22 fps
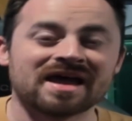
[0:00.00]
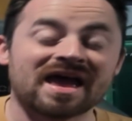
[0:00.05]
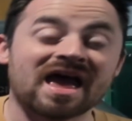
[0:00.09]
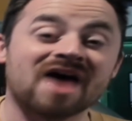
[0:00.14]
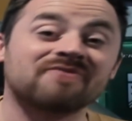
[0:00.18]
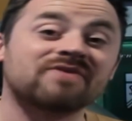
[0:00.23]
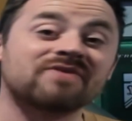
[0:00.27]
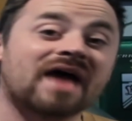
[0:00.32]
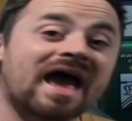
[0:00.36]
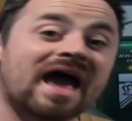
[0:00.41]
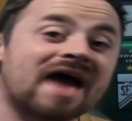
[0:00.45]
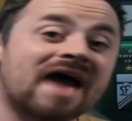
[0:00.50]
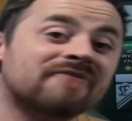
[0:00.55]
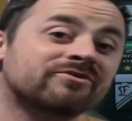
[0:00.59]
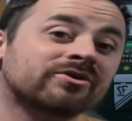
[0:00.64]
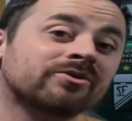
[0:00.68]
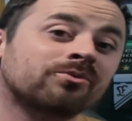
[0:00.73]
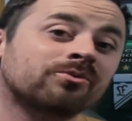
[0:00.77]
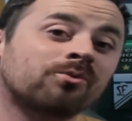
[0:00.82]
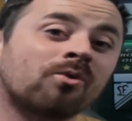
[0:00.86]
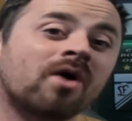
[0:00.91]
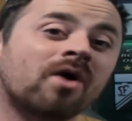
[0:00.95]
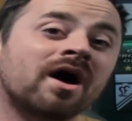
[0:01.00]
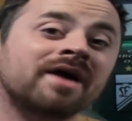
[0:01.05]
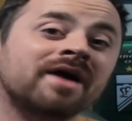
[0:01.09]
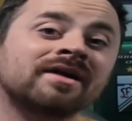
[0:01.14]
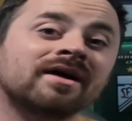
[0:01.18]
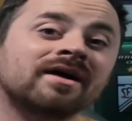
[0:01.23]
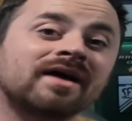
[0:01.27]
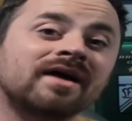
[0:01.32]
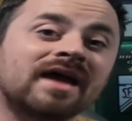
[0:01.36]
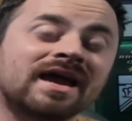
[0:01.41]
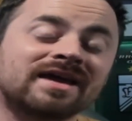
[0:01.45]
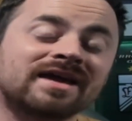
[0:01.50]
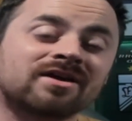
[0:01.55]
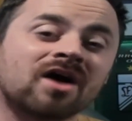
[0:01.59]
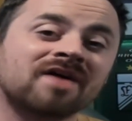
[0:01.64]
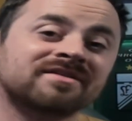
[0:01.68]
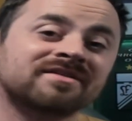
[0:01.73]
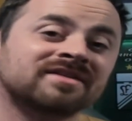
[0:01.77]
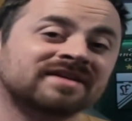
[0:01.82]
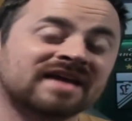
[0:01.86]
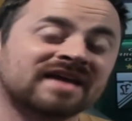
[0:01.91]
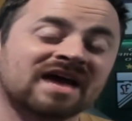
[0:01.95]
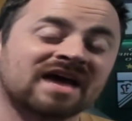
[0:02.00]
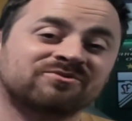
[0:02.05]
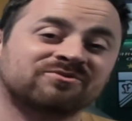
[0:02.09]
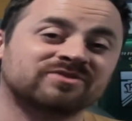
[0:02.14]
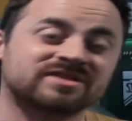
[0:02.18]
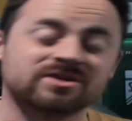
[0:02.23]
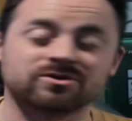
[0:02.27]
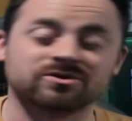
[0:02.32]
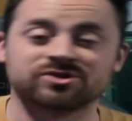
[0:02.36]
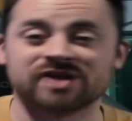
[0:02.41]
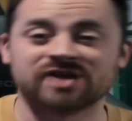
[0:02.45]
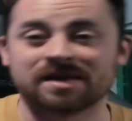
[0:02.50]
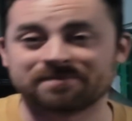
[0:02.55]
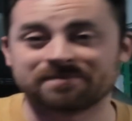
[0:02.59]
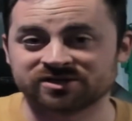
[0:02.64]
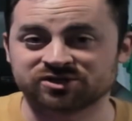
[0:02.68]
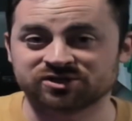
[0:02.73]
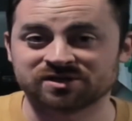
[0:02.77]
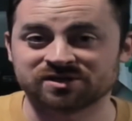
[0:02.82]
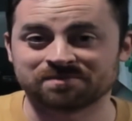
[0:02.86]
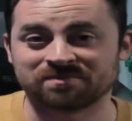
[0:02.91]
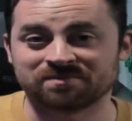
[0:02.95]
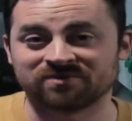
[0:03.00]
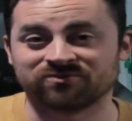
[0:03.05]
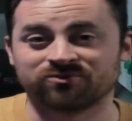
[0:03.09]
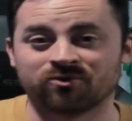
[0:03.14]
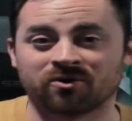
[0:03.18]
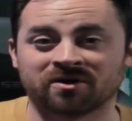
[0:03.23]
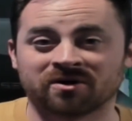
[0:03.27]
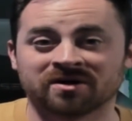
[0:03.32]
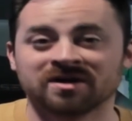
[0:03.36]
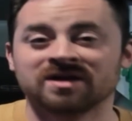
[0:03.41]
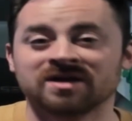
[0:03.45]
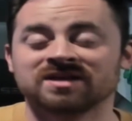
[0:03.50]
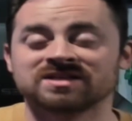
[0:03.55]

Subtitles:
have ever won a Concacaf Futsal Championship before.